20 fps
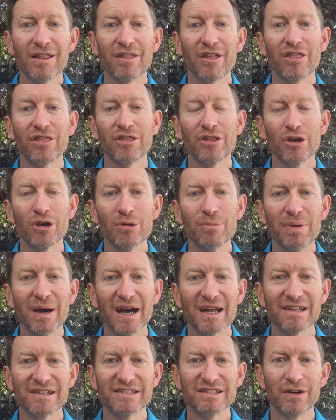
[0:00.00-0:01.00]
The third
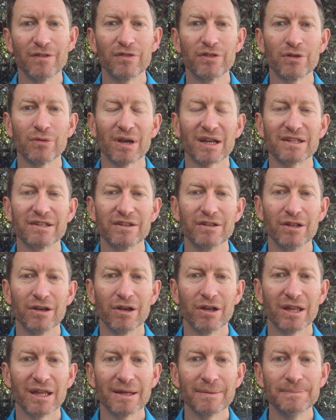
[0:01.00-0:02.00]
part of self-directed
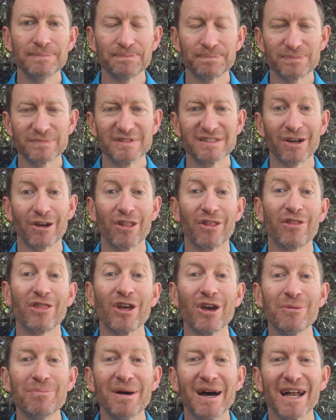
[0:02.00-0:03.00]
learning,
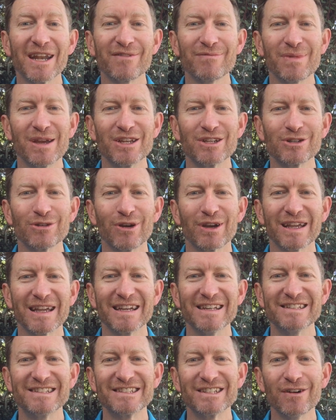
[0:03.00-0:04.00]

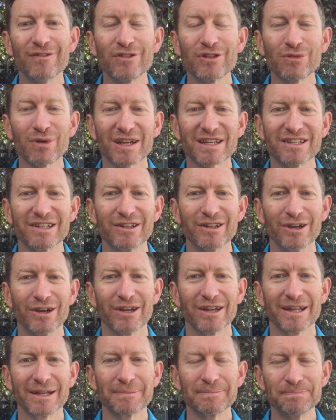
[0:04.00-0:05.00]
is self-directed
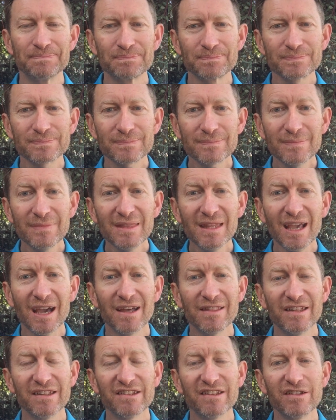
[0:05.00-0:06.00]
learning.
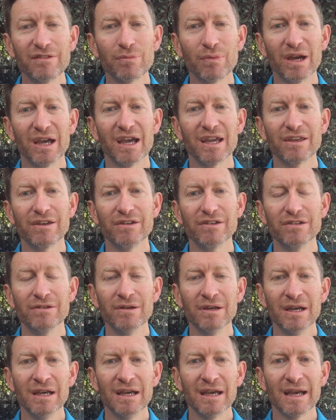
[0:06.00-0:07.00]
And this is where you
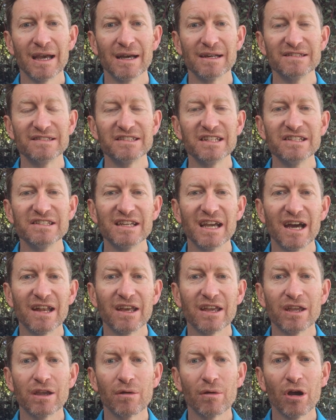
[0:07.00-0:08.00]
sit
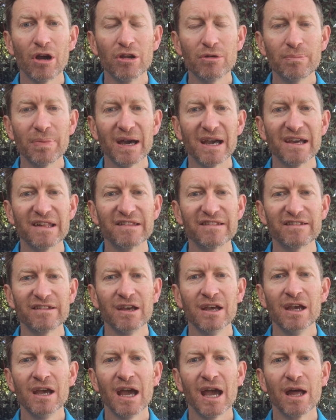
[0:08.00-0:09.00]
down at your own pace
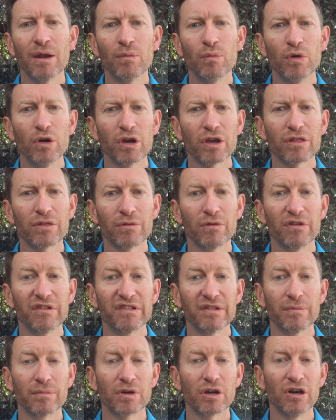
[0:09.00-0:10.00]
and work through
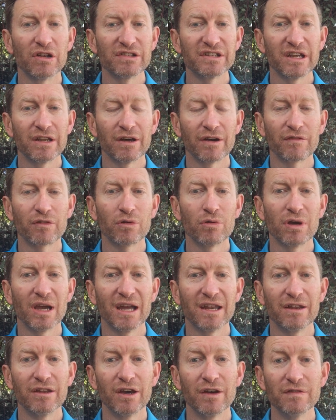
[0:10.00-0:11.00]
some content I've
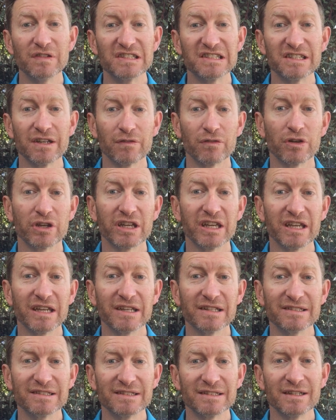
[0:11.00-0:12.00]
created over several
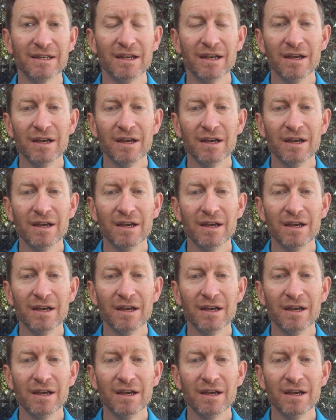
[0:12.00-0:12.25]
years.